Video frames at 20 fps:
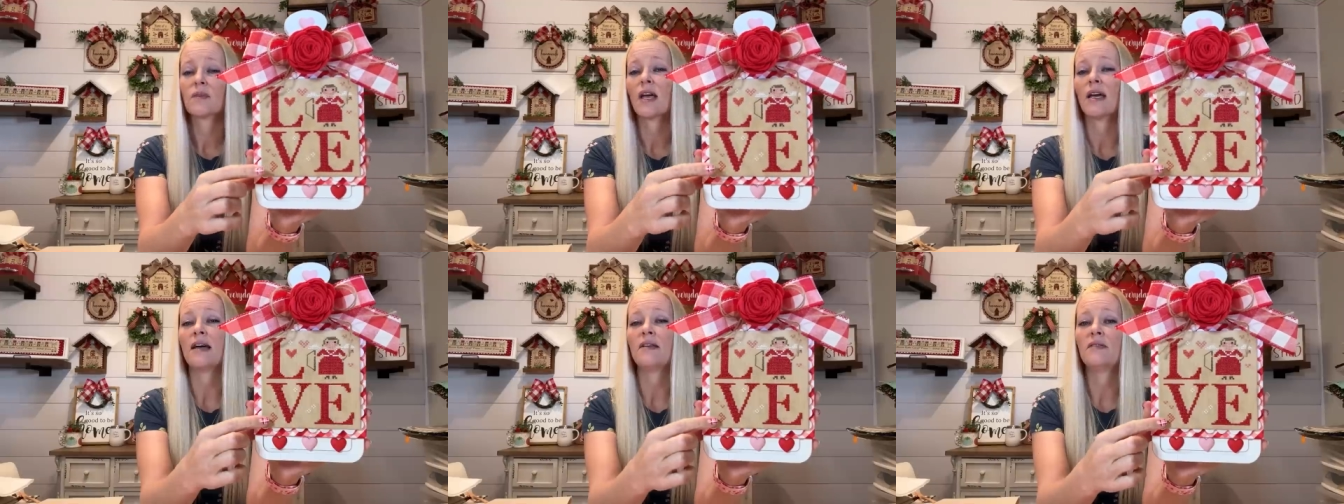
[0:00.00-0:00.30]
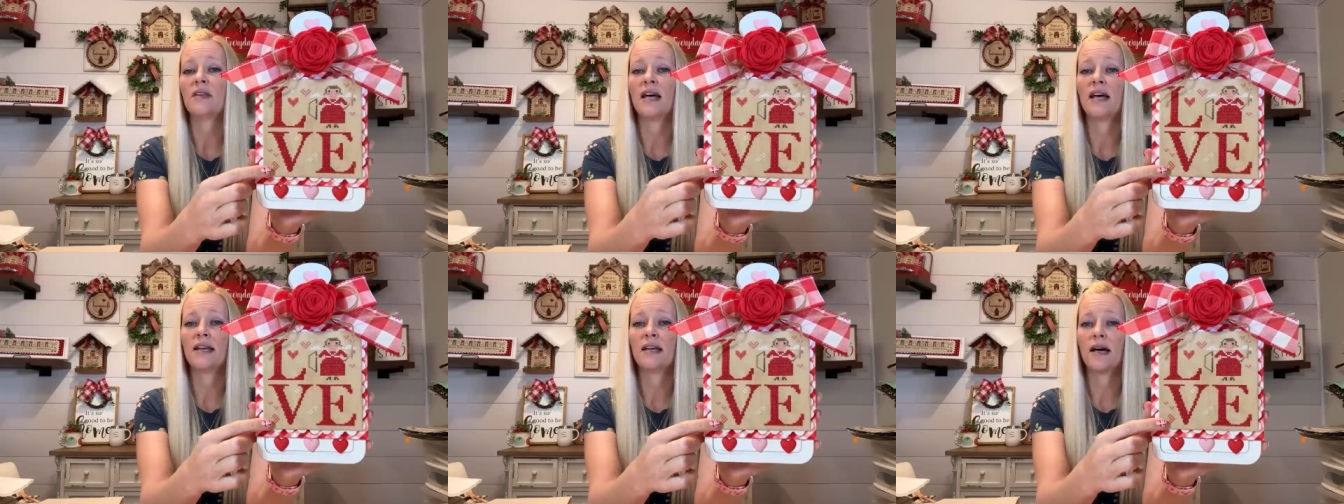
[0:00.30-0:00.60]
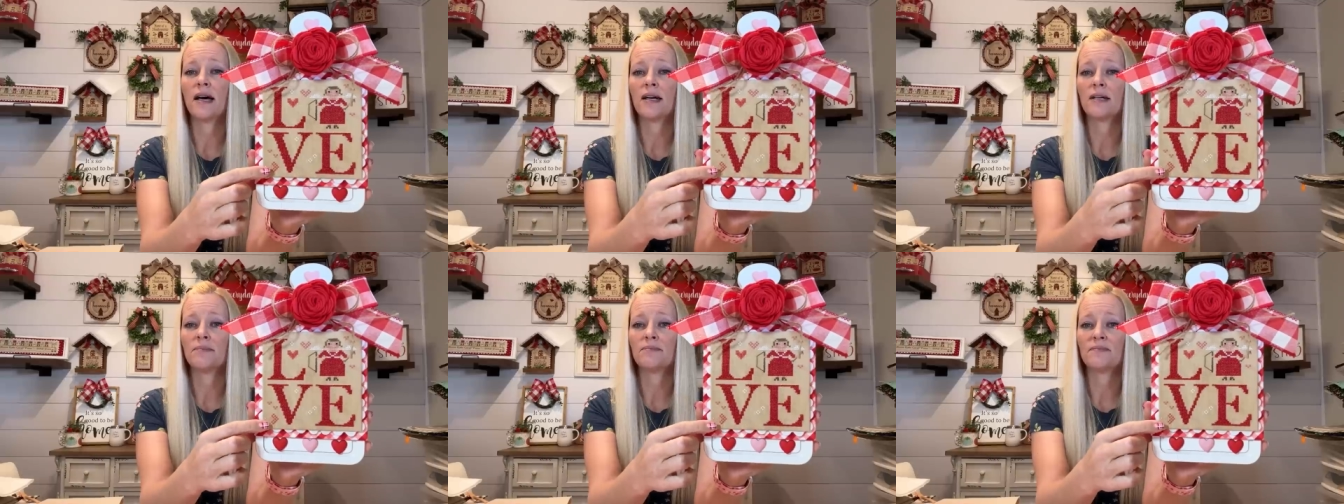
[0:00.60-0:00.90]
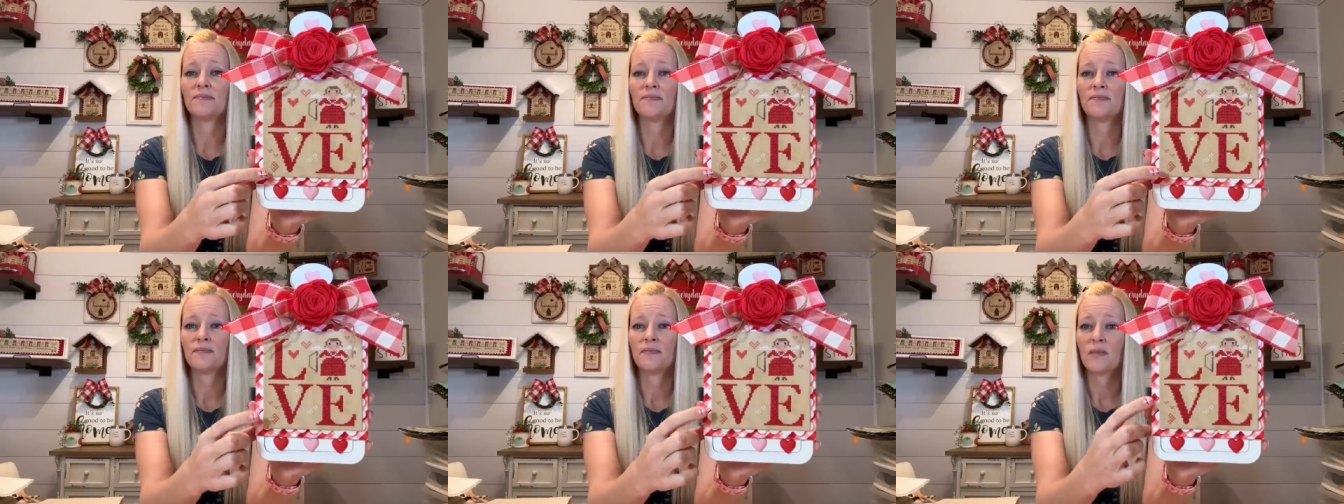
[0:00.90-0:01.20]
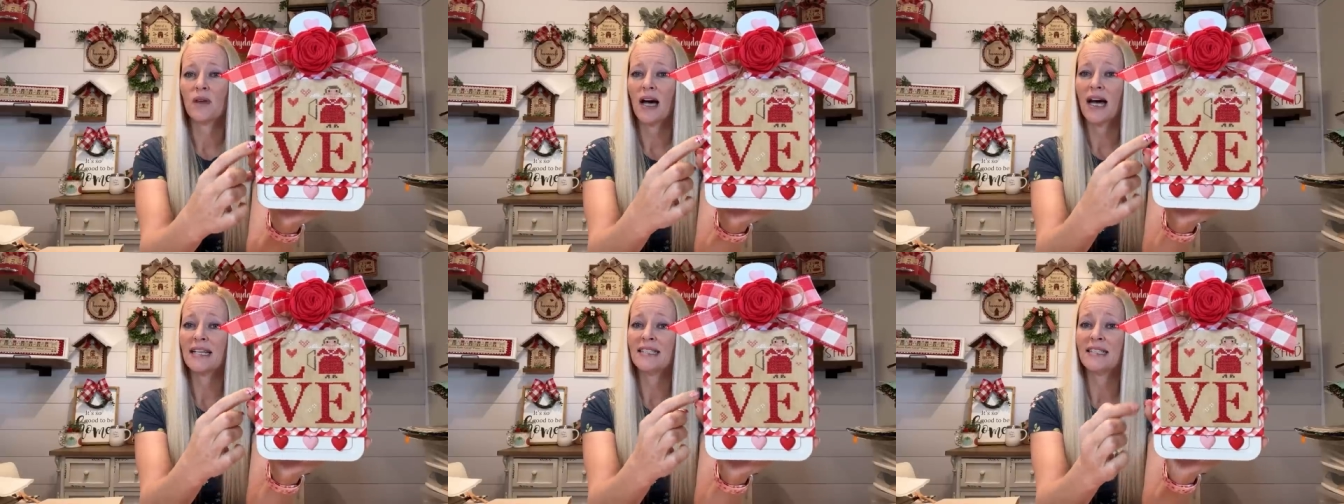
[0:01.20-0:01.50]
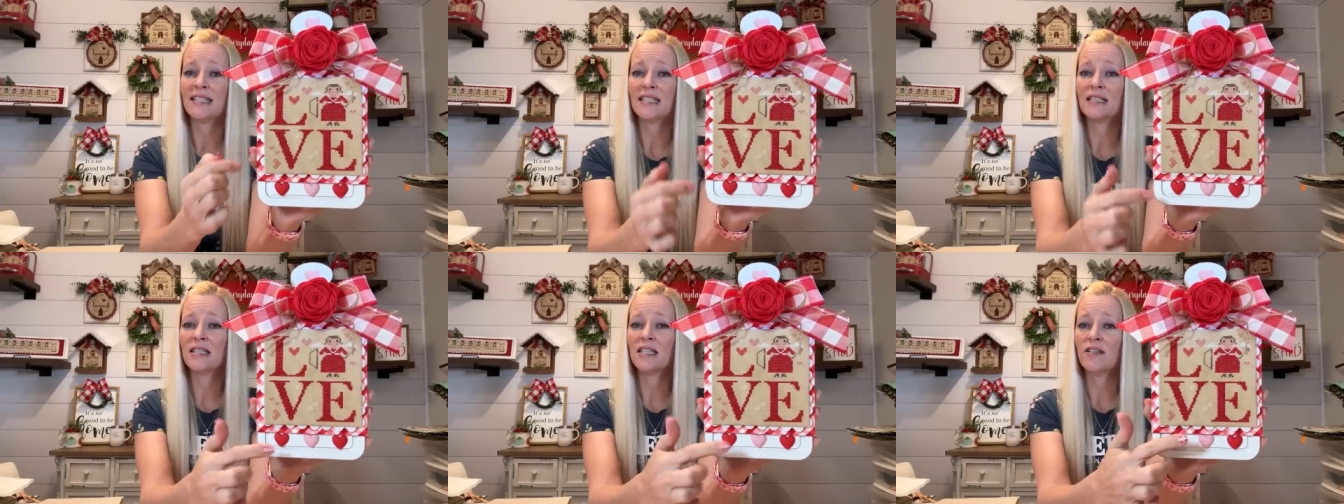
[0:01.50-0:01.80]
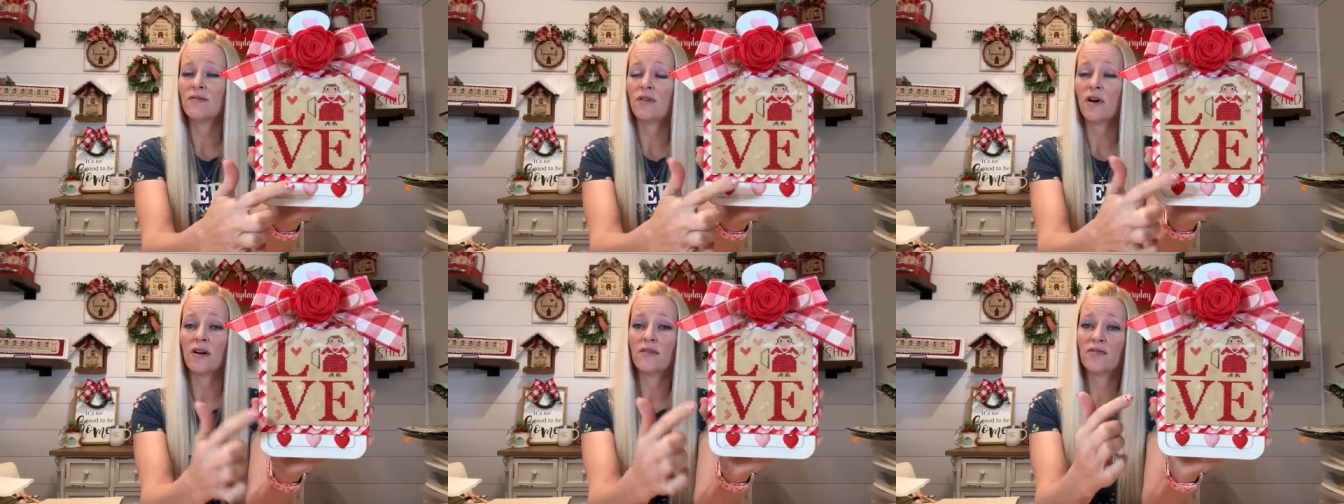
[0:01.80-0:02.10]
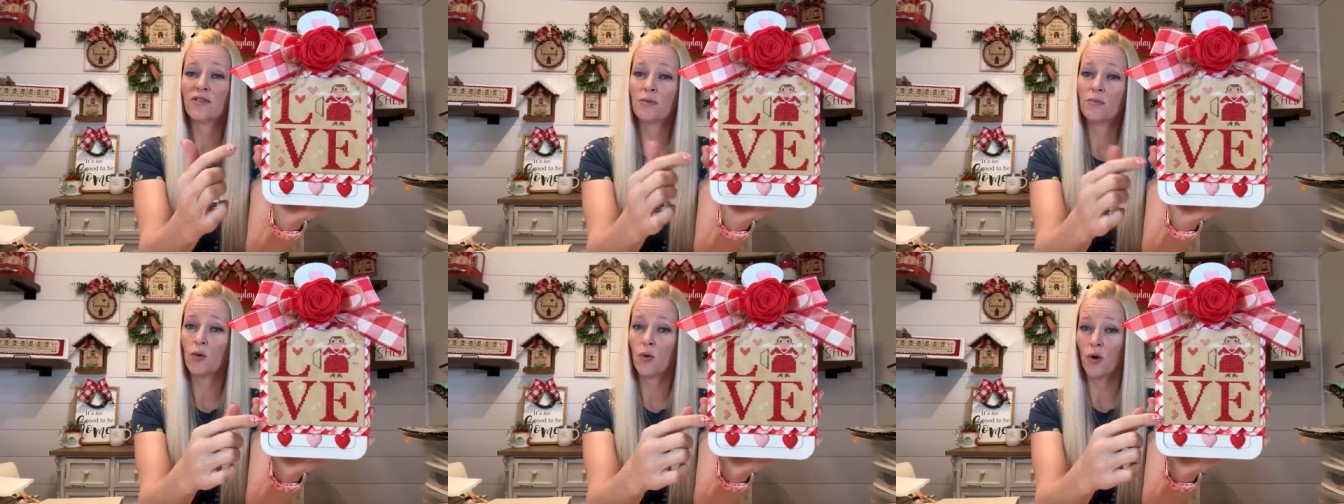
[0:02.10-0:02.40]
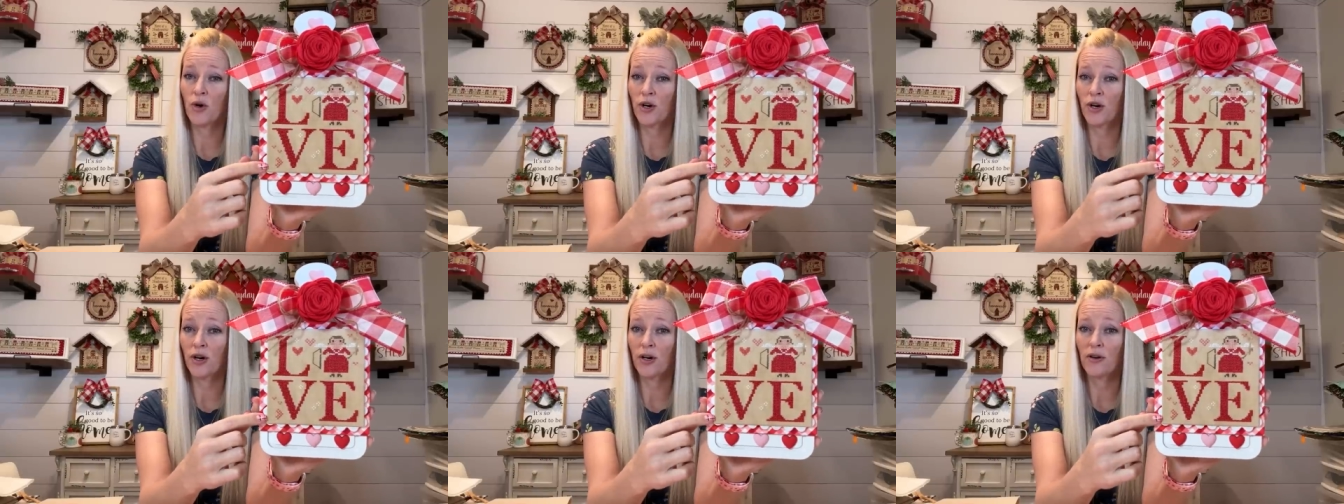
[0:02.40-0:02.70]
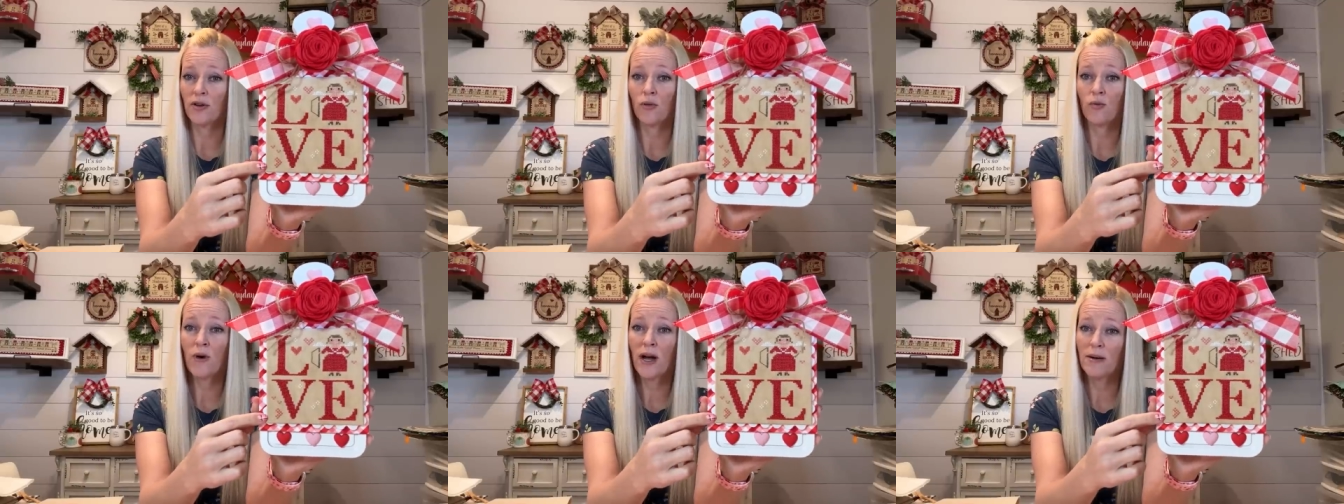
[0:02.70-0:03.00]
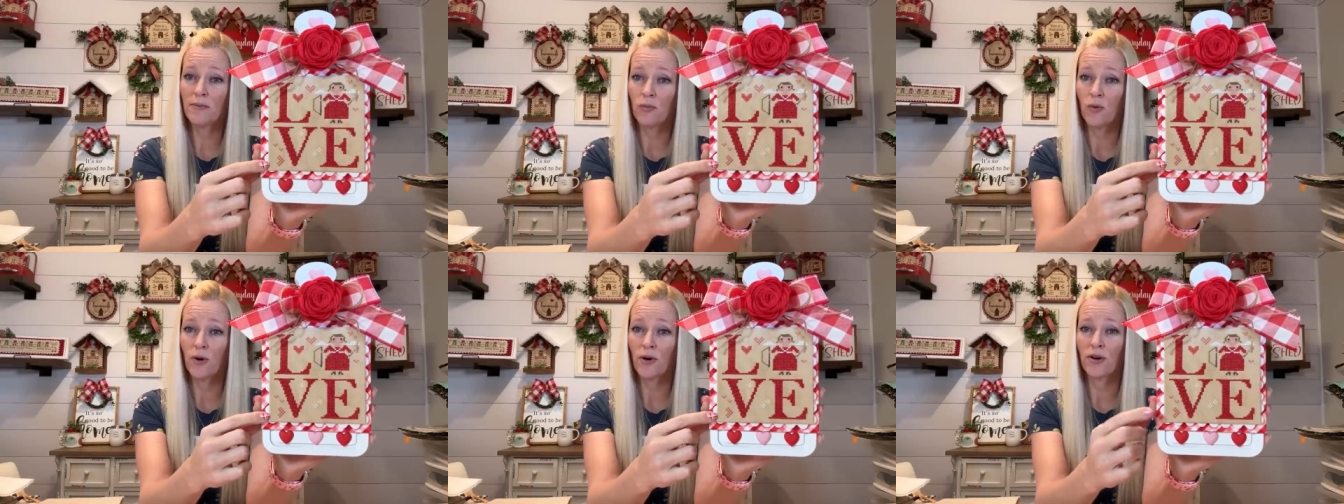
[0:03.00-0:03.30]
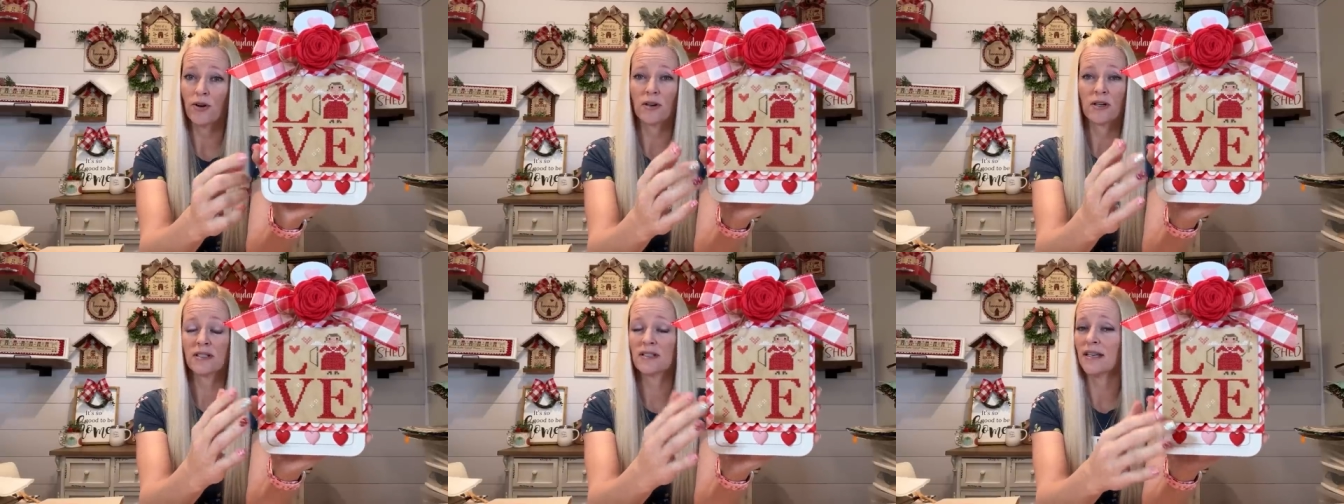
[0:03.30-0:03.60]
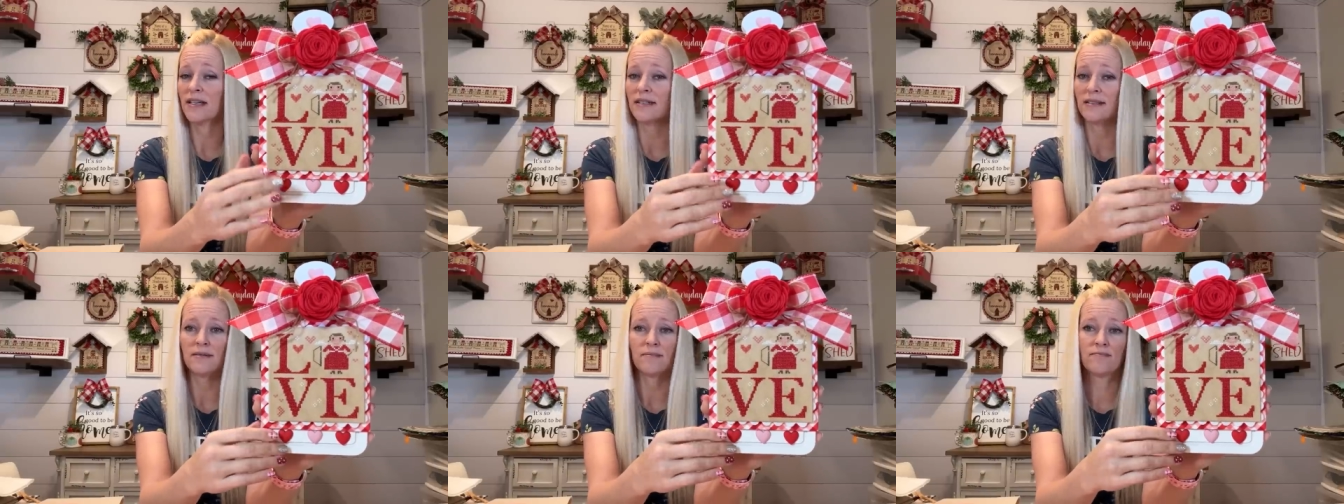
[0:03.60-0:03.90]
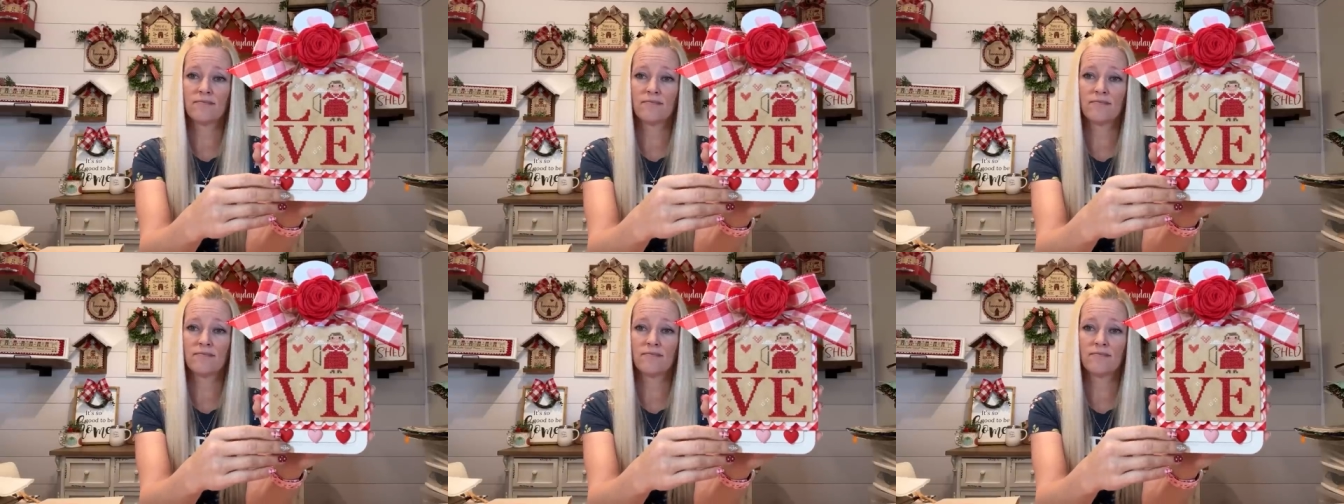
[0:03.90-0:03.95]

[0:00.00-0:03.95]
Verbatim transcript: And then um, I did leave off the border, the white border, because I